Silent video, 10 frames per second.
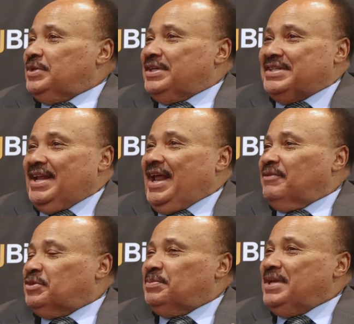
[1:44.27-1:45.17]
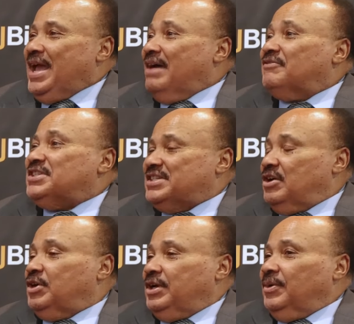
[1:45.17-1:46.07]
It does not have to be
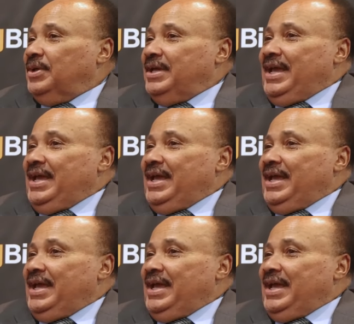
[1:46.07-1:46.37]
adversarial.